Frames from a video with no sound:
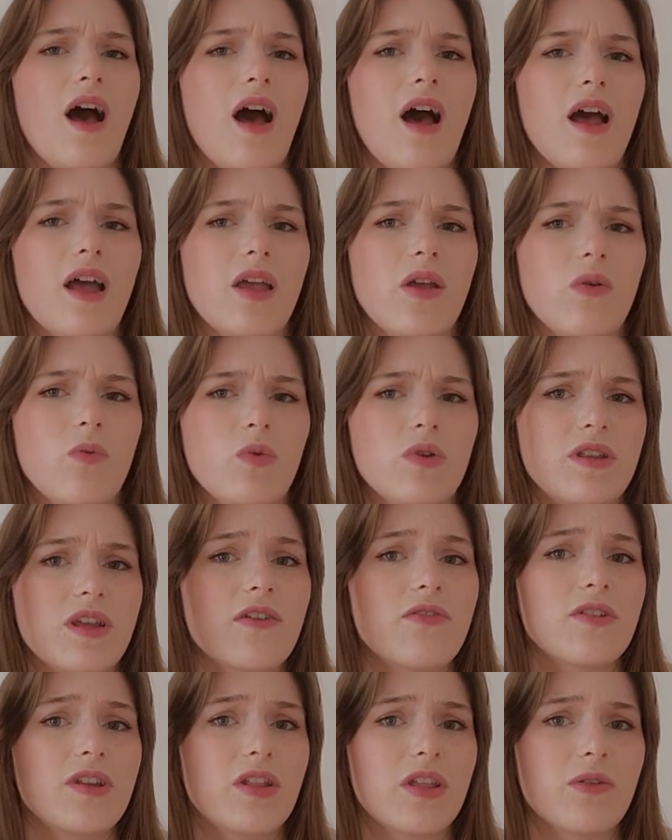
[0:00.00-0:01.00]
I would
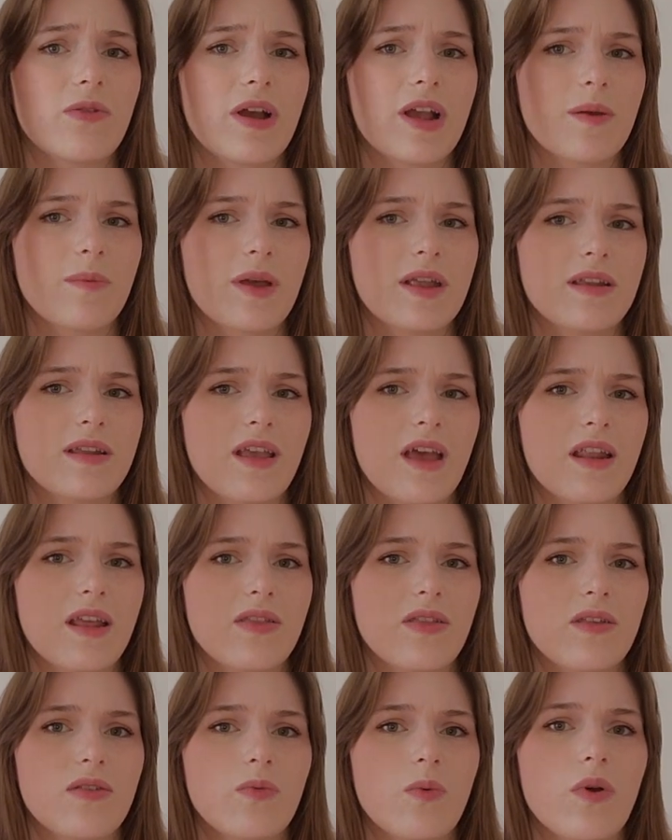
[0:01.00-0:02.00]
definitely recommend
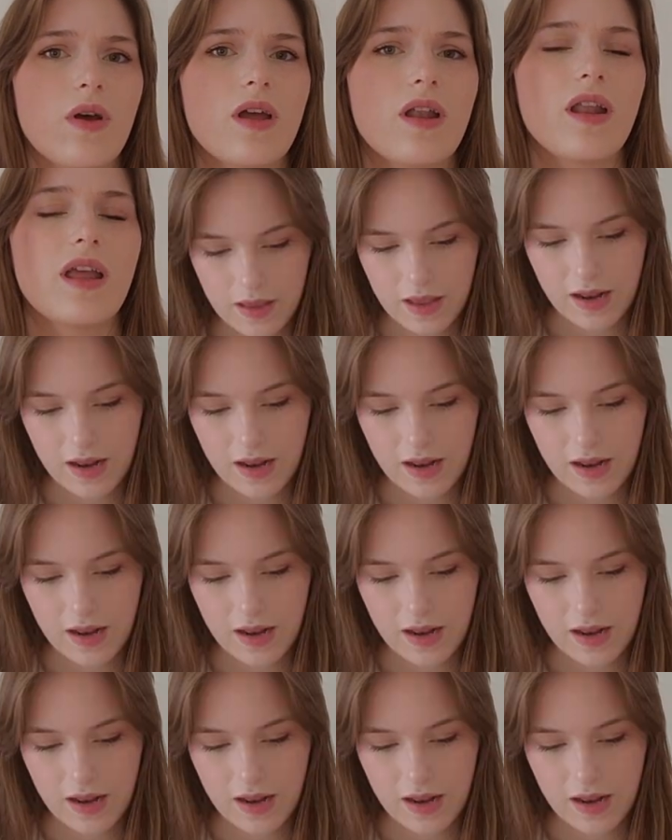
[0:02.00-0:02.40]
getting this one.